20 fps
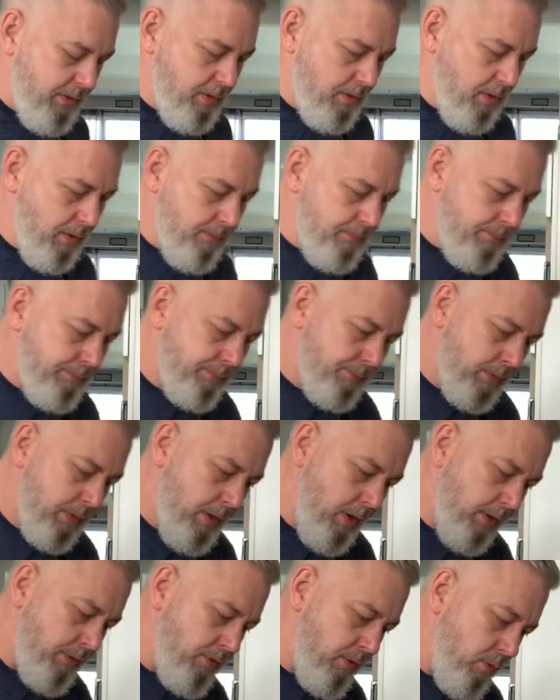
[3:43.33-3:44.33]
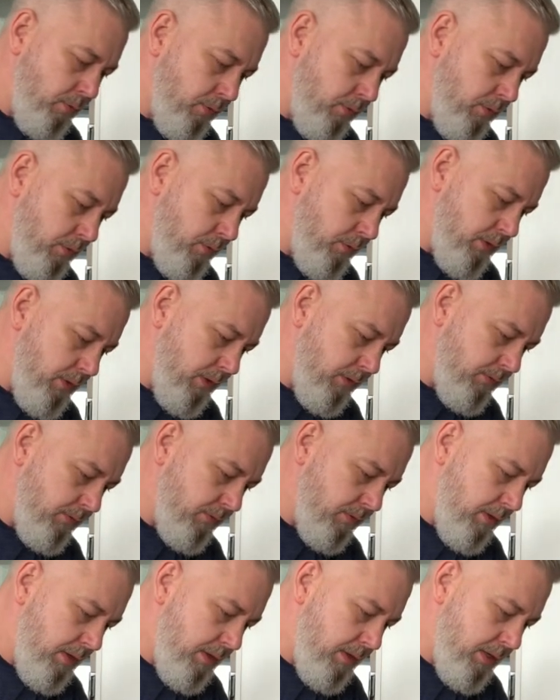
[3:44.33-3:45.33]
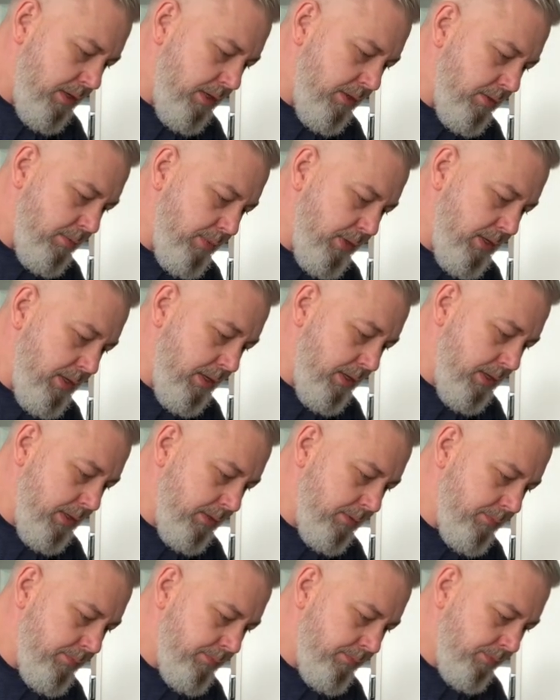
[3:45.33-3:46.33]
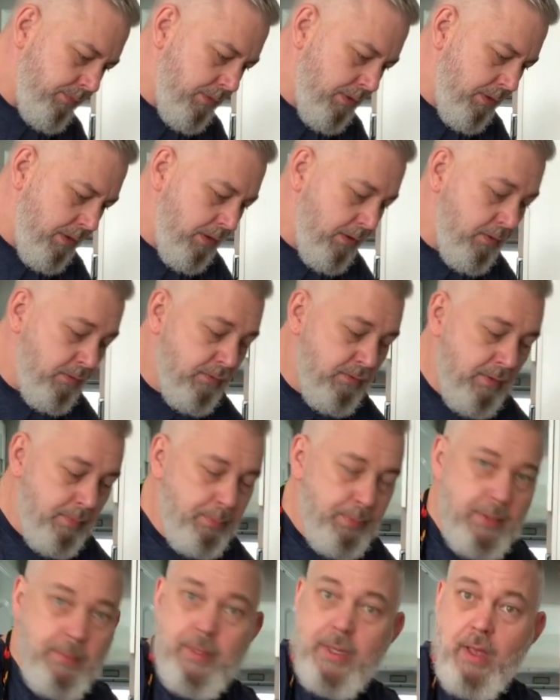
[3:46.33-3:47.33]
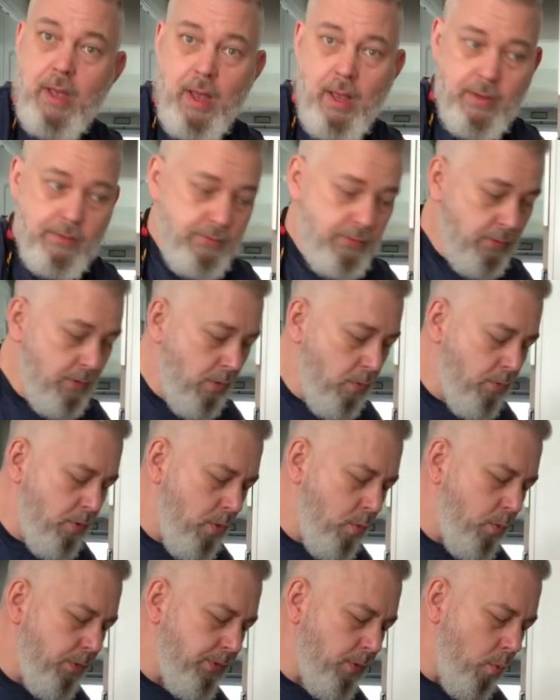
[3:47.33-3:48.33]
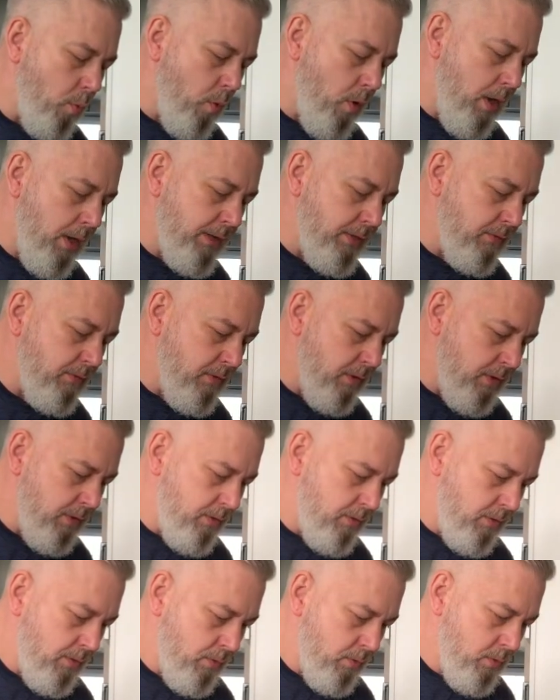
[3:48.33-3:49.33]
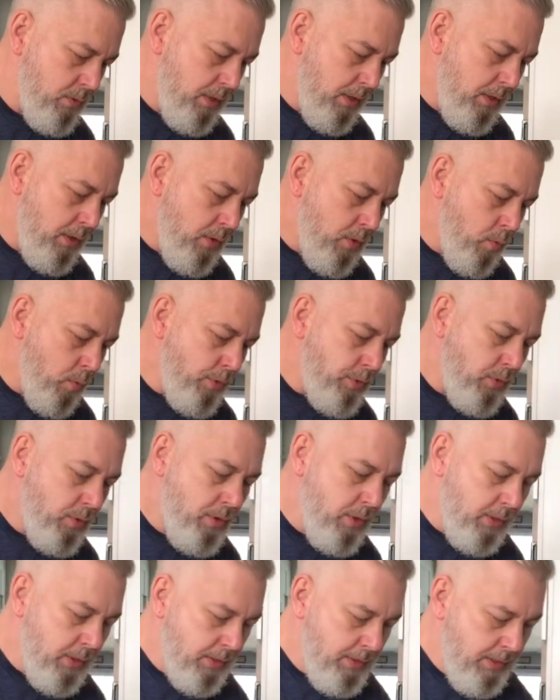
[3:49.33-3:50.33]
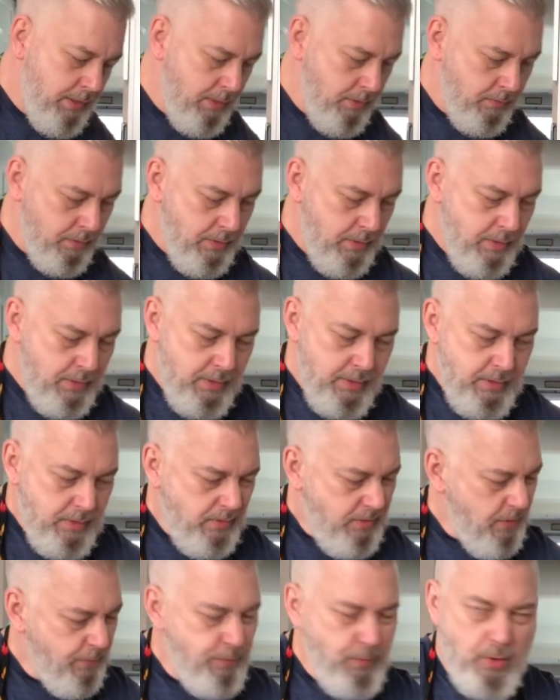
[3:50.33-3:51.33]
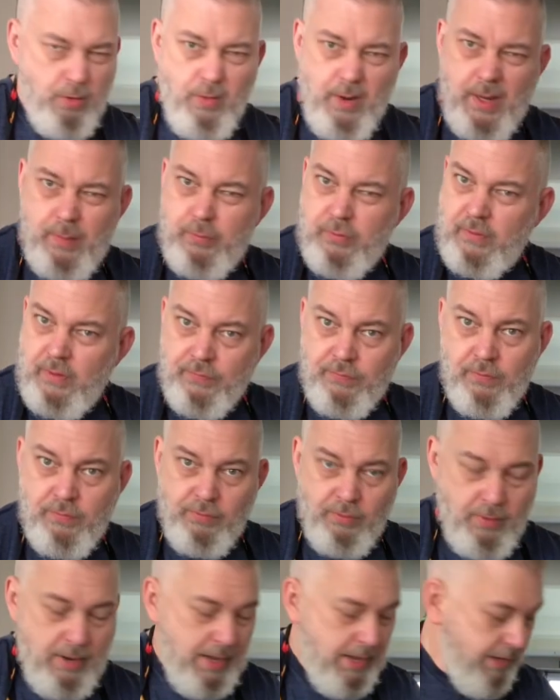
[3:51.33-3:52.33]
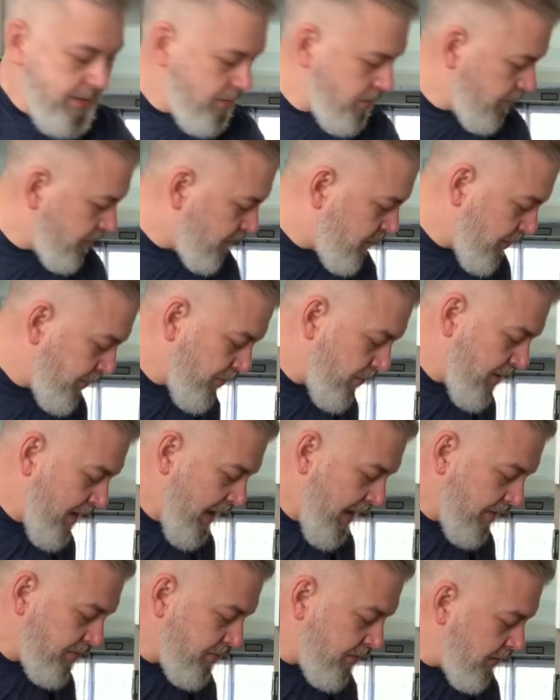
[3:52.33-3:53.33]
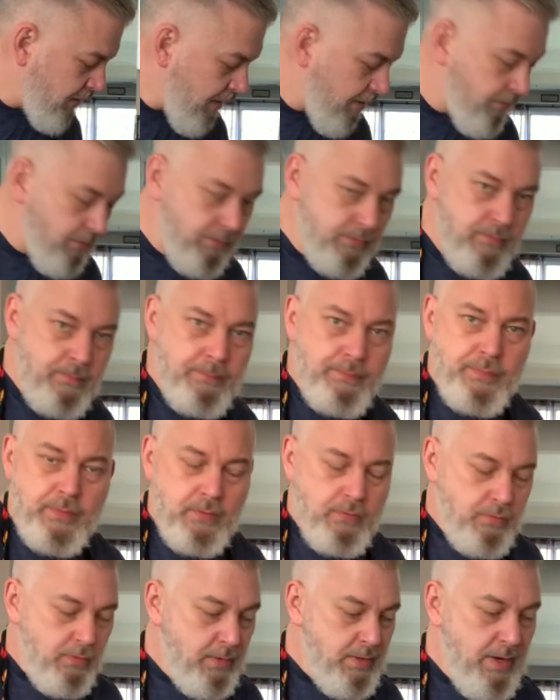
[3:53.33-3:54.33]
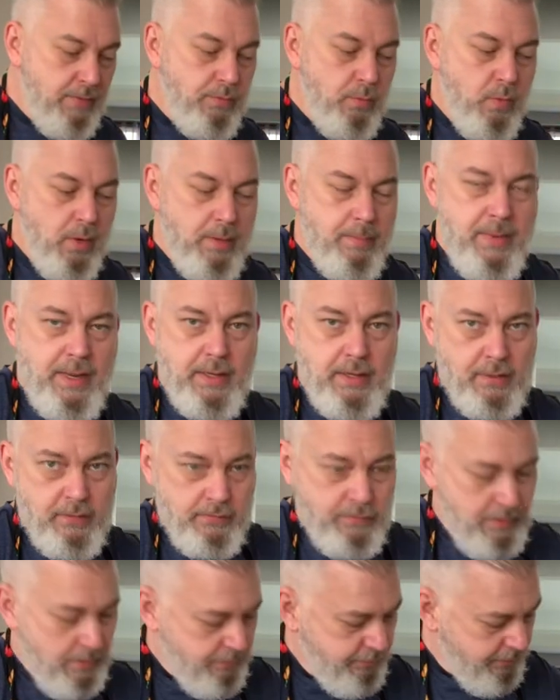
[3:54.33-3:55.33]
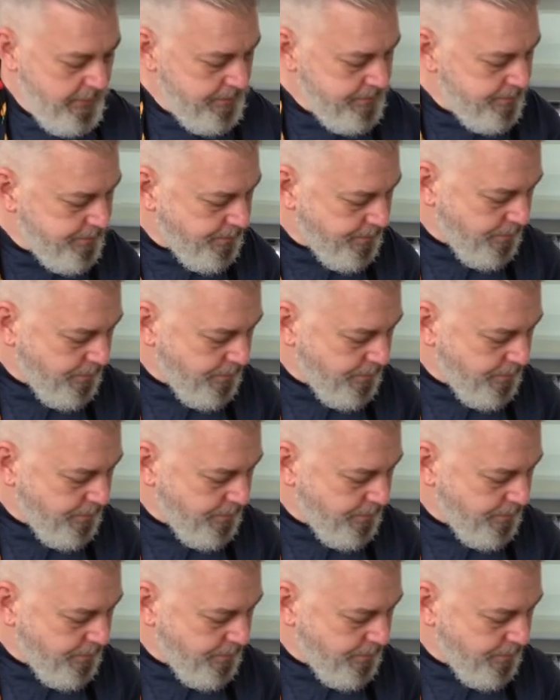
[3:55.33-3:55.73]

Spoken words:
vinegar. Now I don't do this in the beginning, simply because you don't know what the wine is gonna do when you cook it down. Different grapes, different varietals, different acid levels. So you never wanna make an assumption.